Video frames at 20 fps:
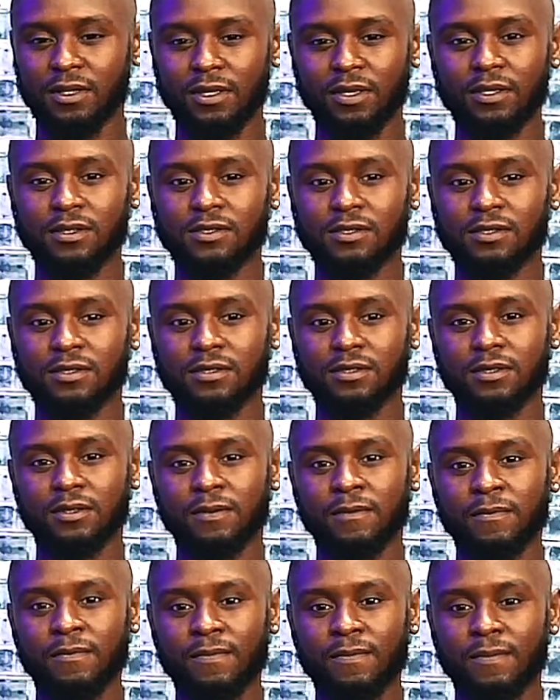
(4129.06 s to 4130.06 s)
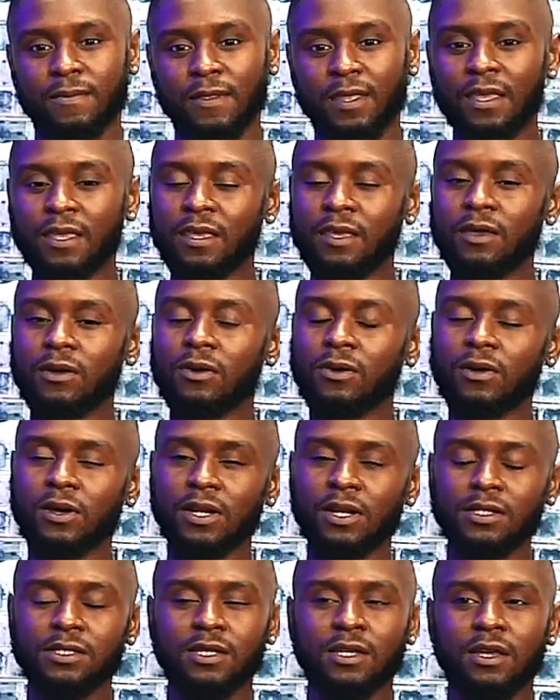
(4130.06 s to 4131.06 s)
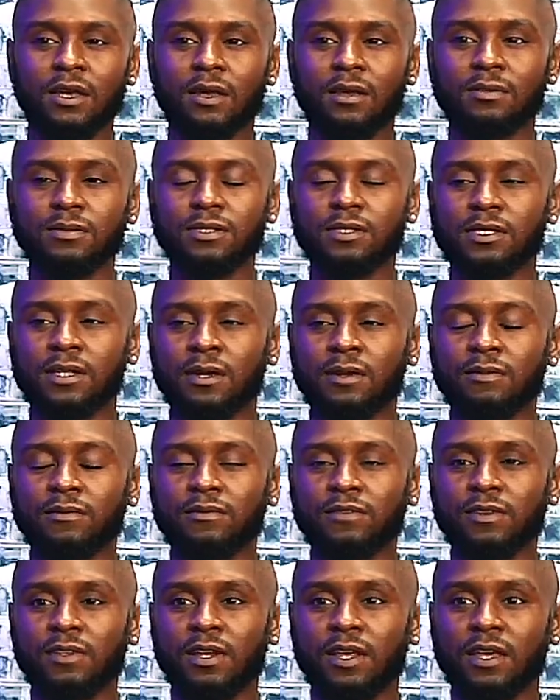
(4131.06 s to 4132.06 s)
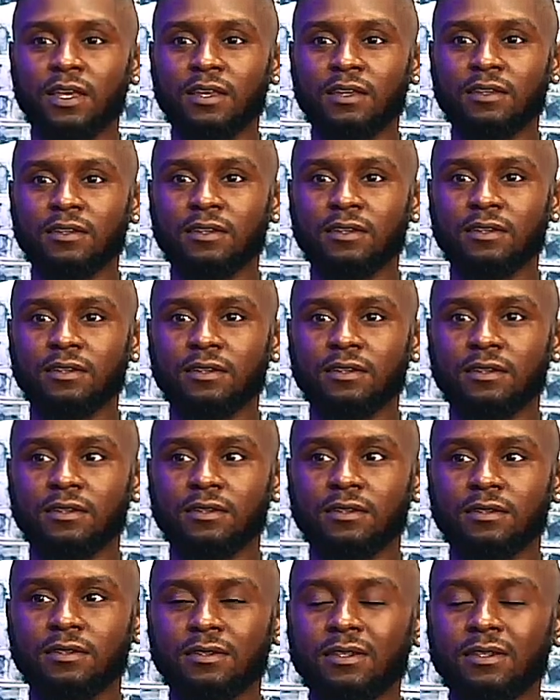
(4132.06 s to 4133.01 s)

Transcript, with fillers: it's it get hard at times because I don't feel like uh